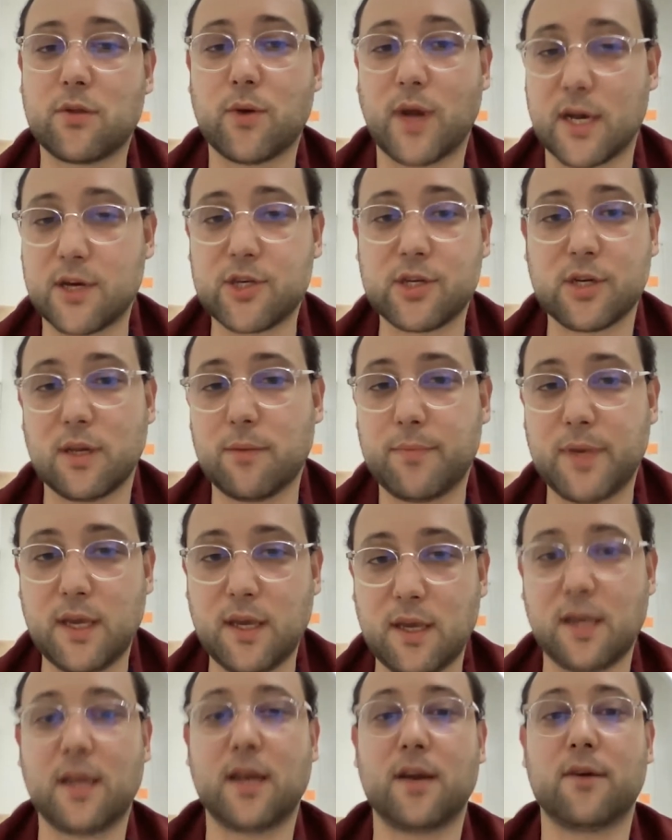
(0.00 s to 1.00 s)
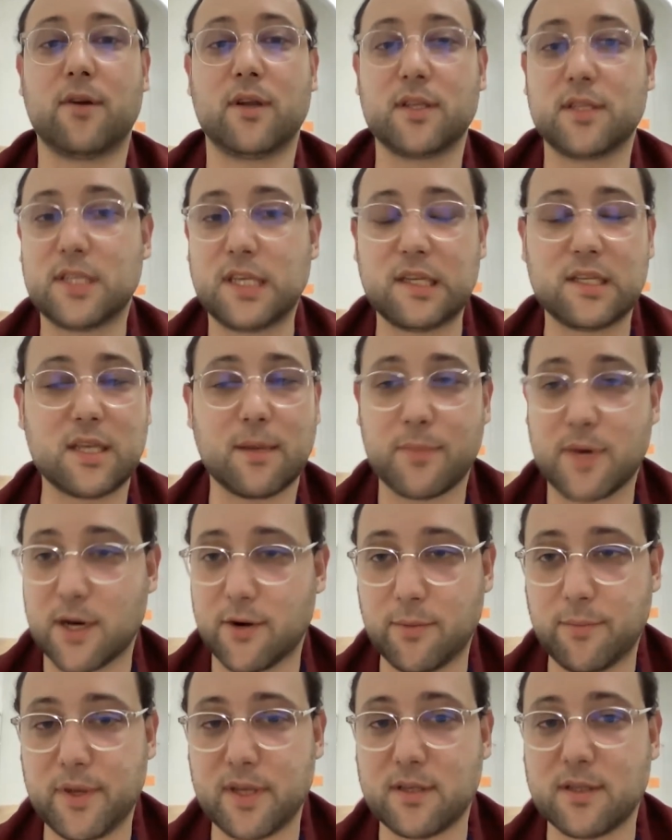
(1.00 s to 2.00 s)
to actually be here and see some
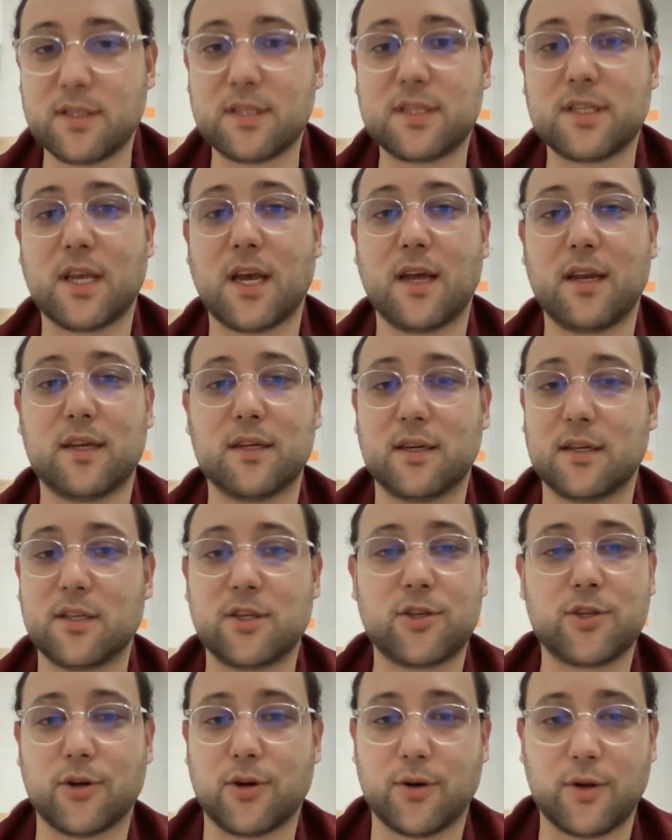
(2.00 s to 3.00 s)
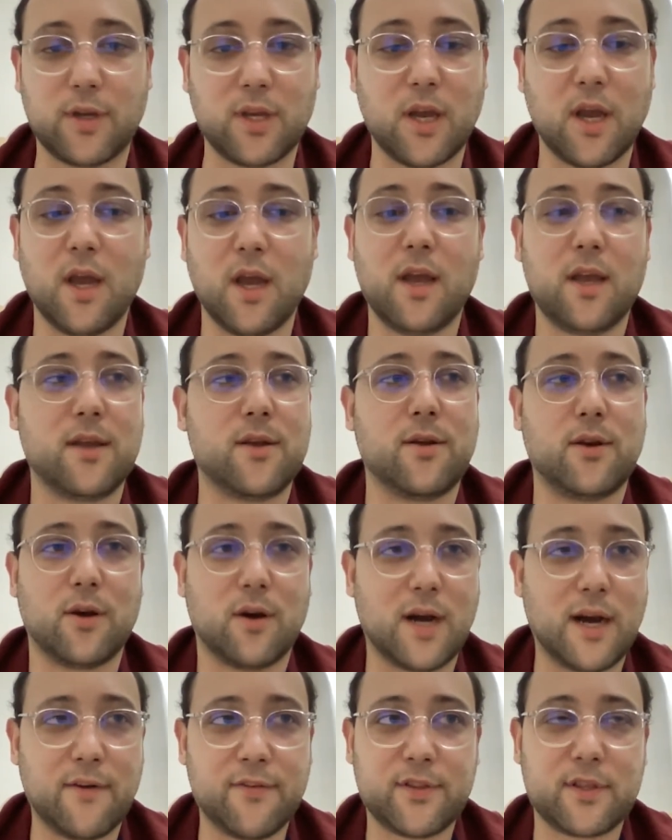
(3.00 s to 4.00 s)
Caribbean sun and enjoy, you
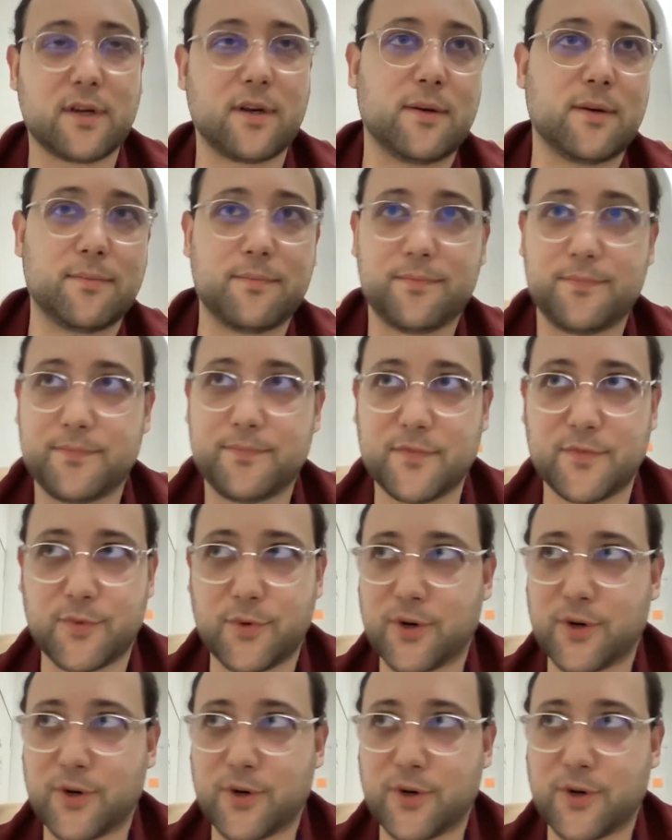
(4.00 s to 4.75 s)
know, after